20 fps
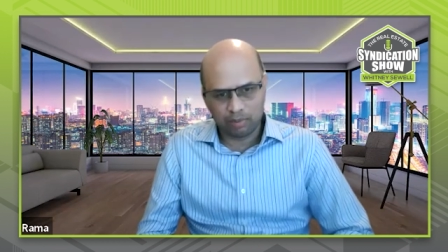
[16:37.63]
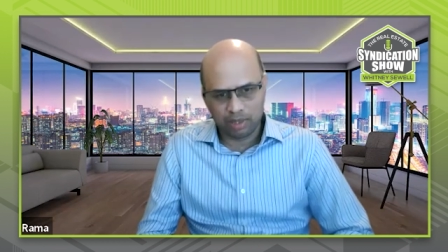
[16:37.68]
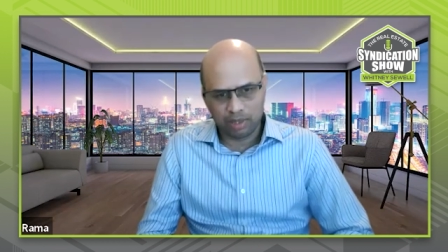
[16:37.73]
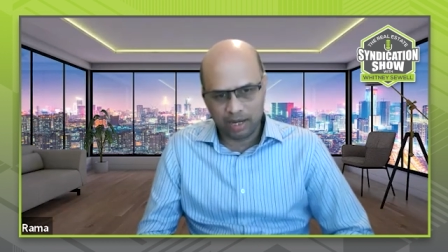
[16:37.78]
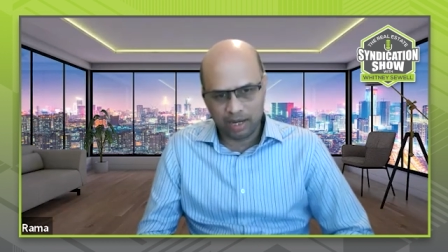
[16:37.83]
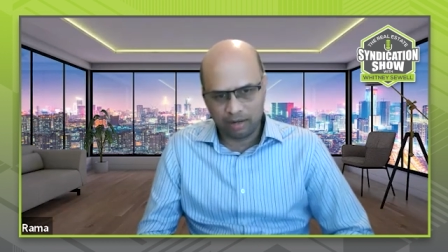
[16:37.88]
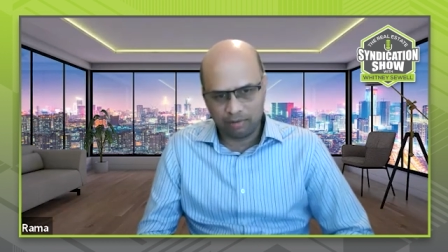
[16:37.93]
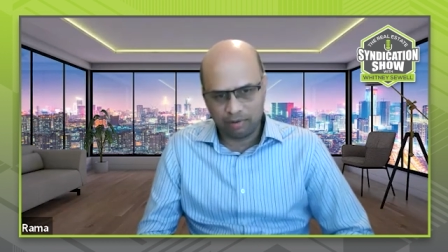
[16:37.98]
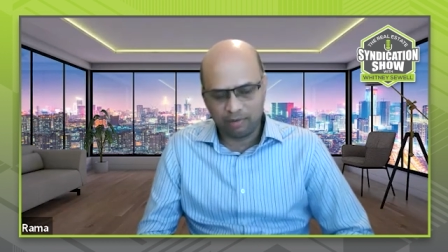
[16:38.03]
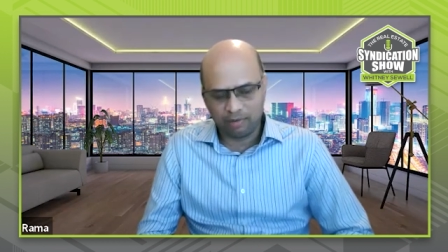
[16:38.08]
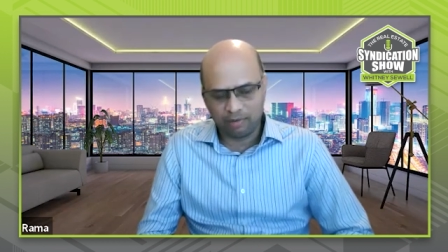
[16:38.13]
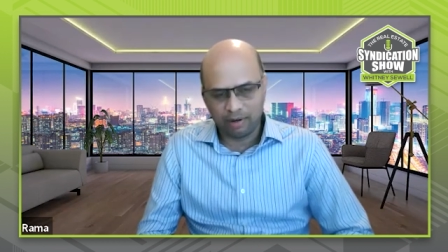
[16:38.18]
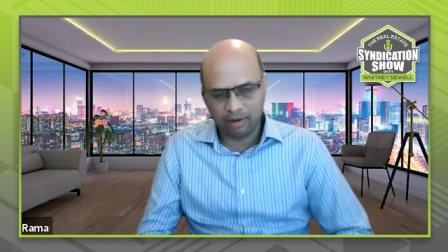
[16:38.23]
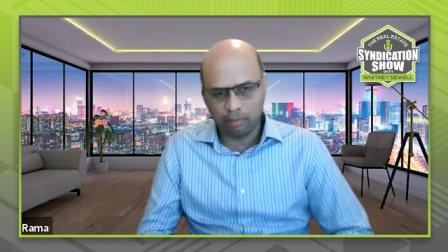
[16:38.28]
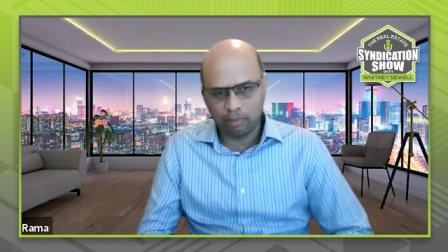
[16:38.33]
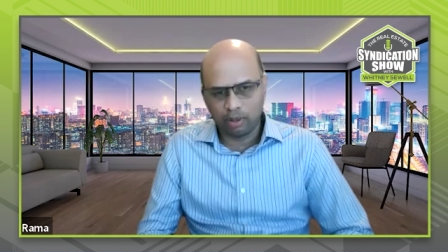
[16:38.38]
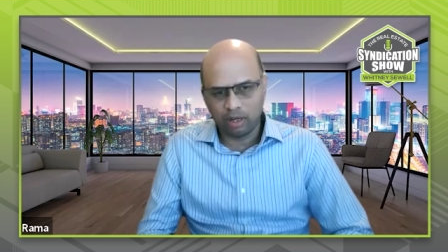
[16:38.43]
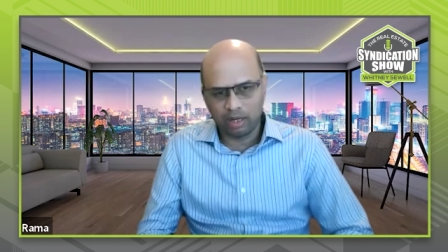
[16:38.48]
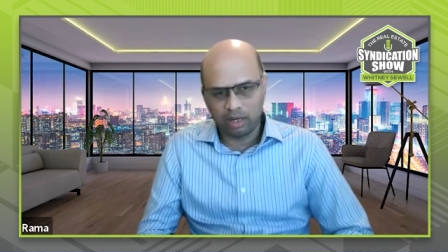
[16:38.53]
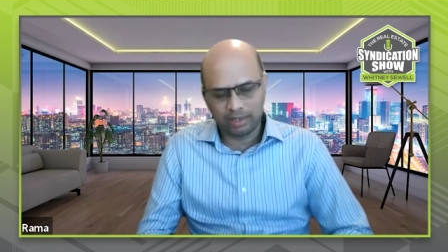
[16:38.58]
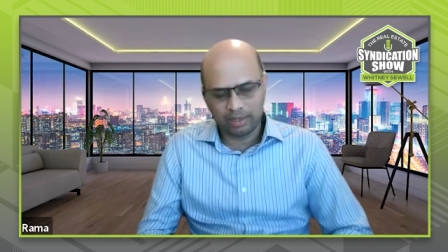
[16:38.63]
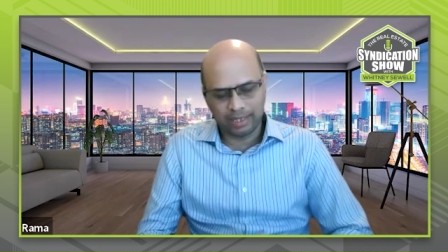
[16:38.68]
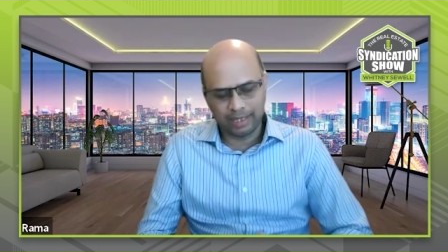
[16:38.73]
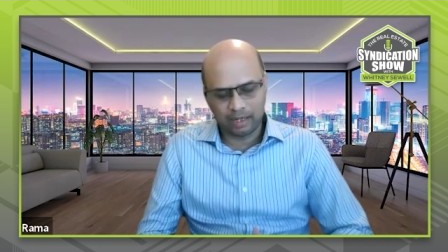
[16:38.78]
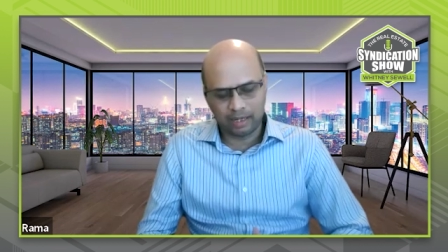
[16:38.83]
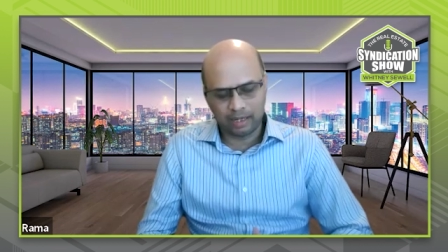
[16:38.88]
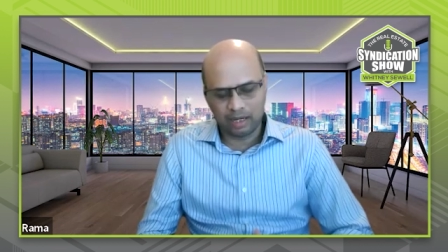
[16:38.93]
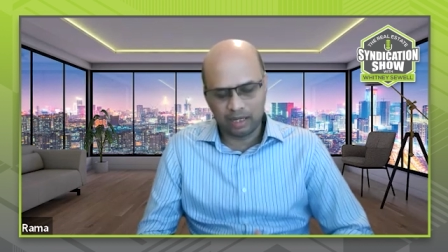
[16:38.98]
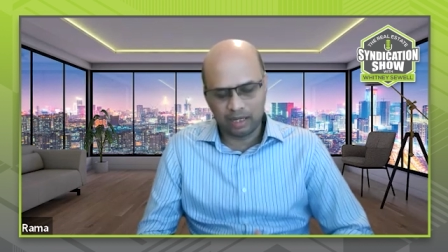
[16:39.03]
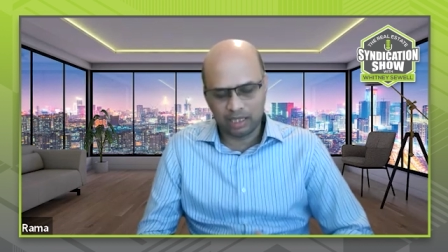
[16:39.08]
like favorable asset
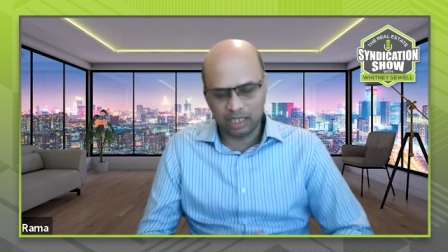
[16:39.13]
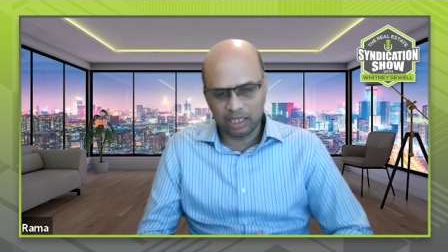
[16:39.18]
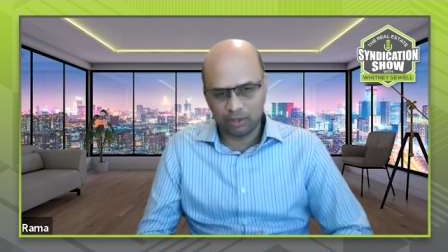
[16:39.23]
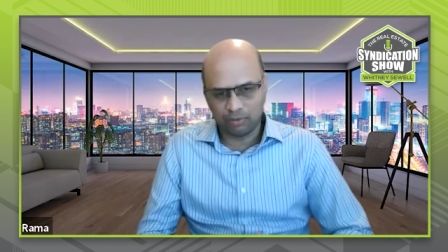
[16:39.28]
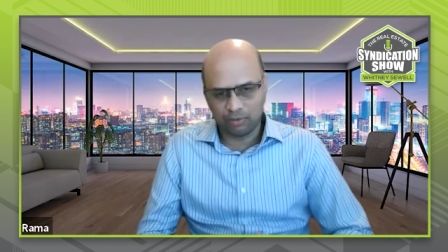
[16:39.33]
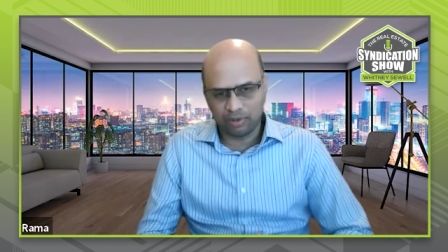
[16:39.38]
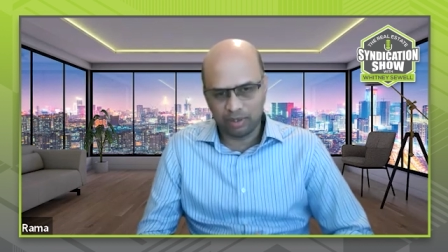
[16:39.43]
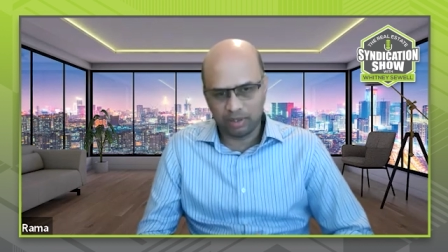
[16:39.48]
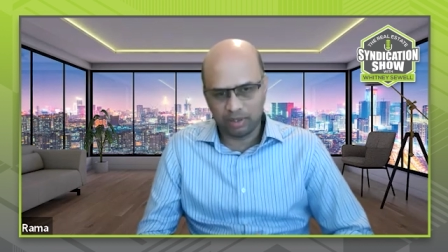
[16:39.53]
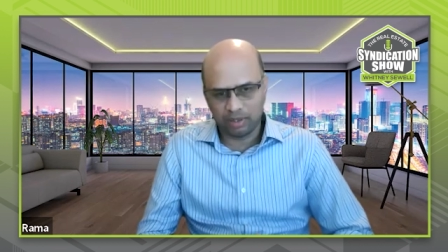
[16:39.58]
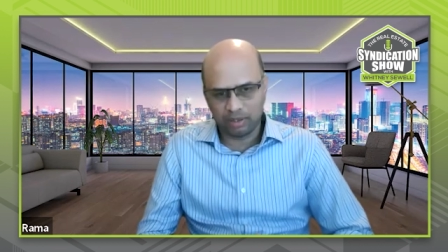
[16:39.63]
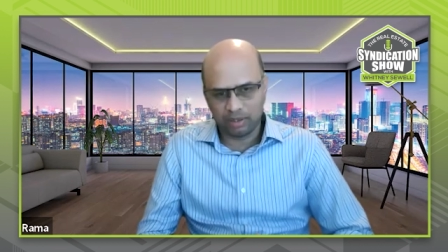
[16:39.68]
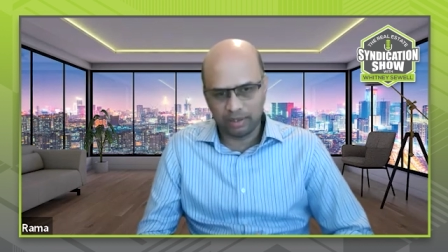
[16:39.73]
classes for